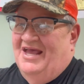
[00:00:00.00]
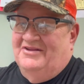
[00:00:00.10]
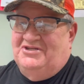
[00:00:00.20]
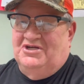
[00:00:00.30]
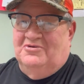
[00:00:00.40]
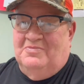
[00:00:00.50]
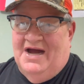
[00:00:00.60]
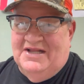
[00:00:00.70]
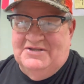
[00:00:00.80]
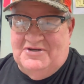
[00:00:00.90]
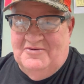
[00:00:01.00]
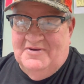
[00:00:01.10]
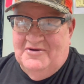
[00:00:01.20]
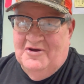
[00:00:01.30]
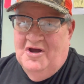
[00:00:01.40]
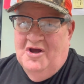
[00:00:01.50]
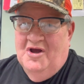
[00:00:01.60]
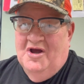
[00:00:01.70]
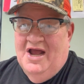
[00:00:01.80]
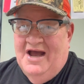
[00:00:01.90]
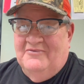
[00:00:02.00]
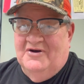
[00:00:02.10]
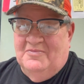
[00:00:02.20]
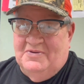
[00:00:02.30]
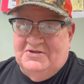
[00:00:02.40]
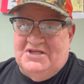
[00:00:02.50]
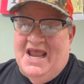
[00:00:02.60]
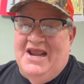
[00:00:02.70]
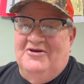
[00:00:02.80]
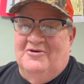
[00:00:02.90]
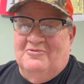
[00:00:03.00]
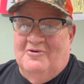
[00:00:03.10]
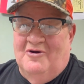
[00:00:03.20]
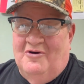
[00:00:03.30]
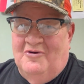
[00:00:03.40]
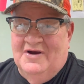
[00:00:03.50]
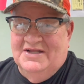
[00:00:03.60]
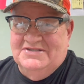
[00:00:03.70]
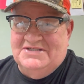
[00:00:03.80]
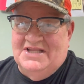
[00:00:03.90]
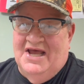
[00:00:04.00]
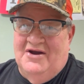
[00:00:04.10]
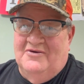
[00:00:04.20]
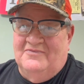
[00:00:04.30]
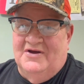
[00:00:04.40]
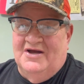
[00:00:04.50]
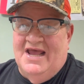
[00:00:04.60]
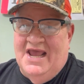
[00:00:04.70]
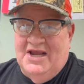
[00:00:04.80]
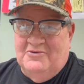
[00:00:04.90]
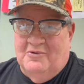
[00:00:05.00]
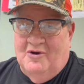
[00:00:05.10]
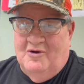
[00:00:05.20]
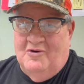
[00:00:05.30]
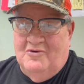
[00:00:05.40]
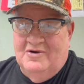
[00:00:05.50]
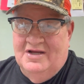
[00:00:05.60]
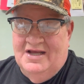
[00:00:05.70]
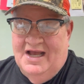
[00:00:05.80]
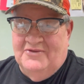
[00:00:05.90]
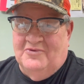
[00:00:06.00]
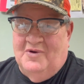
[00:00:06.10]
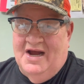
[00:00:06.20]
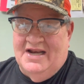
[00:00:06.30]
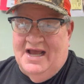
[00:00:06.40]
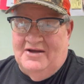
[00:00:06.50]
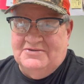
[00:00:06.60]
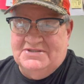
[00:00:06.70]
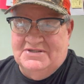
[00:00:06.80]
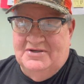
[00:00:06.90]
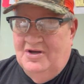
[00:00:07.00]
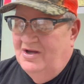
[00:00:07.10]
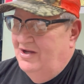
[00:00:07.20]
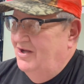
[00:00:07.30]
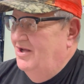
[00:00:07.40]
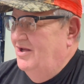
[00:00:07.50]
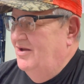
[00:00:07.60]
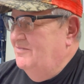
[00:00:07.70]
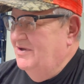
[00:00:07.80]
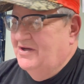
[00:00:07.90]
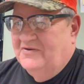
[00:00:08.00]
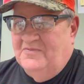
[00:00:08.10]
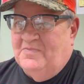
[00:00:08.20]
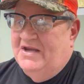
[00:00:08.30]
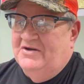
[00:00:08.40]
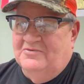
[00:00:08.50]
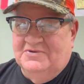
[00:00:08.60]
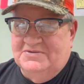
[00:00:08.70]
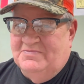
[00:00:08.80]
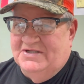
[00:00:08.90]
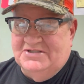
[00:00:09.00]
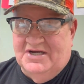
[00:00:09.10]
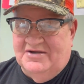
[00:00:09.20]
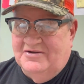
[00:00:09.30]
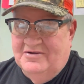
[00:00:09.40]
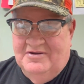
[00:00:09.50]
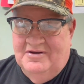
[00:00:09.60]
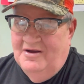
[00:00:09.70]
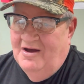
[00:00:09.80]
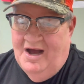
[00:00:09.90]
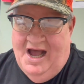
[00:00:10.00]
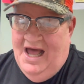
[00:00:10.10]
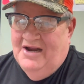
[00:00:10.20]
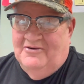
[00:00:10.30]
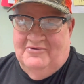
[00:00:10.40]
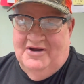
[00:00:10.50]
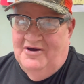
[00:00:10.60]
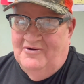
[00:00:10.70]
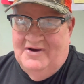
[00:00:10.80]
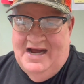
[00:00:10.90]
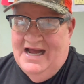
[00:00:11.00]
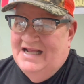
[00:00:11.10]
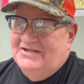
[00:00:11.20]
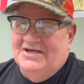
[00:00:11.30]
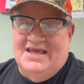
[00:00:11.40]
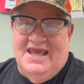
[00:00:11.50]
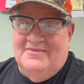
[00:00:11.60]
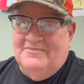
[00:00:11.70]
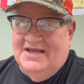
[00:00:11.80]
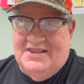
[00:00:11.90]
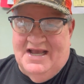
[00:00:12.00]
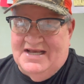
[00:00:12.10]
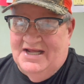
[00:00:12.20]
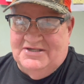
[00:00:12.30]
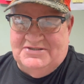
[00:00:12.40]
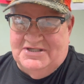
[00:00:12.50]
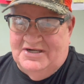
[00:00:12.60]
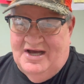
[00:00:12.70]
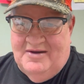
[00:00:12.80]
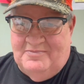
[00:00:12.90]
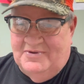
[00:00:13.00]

Joe Biden's going to be having a potato roll instead of an egg roll at the White House because PETA was bitching. I don't know. You can't make that kind of shit up.